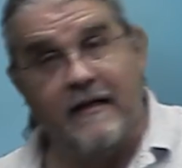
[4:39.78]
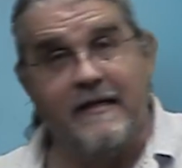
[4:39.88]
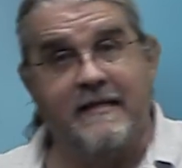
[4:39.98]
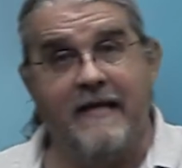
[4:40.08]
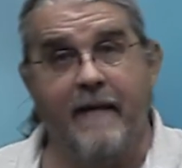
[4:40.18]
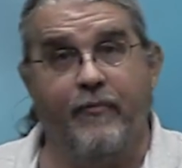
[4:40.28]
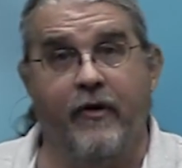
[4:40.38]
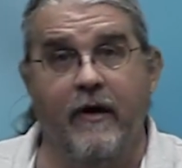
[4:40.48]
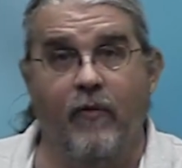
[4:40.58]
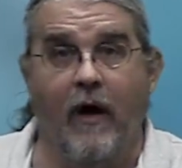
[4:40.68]
set
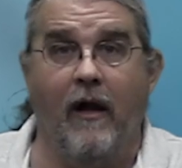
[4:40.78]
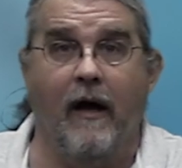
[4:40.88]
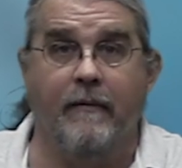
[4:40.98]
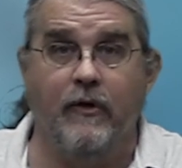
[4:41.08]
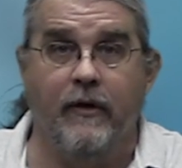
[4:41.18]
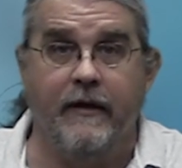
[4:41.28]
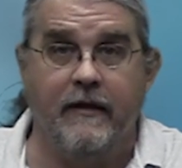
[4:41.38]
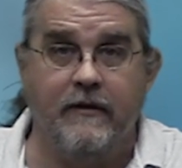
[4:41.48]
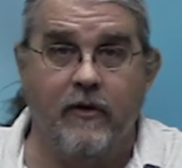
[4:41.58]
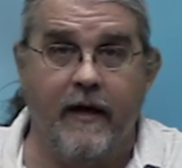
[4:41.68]
pretty well, I'm going to
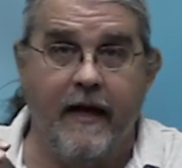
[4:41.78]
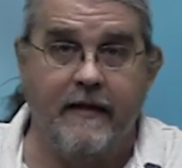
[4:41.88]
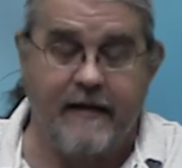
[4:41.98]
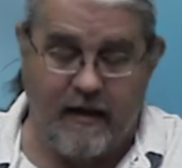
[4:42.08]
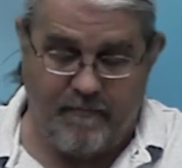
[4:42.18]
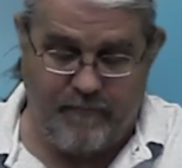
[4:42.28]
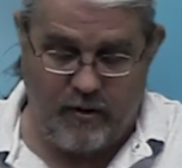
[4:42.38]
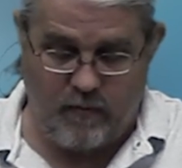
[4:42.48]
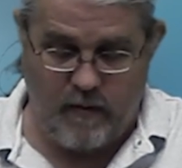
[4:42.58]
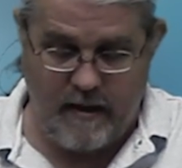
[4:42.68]
go ahead and take a
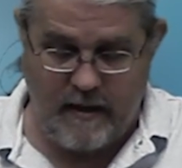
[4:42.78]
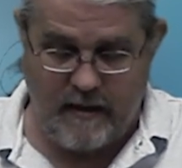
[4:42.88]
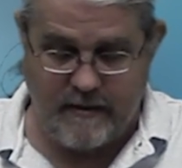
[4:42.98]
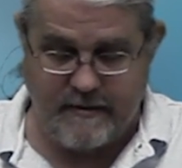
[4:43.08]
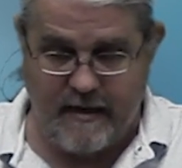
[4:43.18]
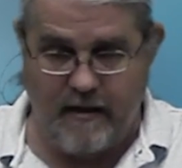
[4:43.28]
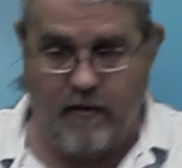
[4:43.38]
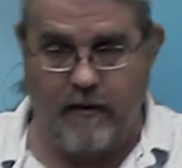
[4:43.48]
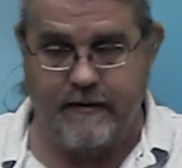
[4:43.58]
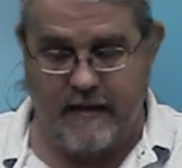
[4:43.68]
book weight, set it
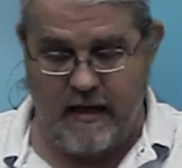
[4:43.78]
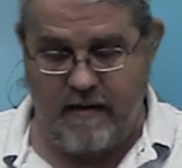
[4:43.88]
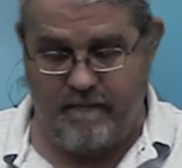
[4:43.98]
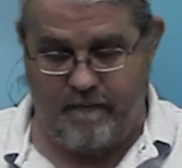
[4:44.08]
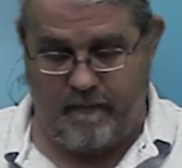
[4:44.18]
on top.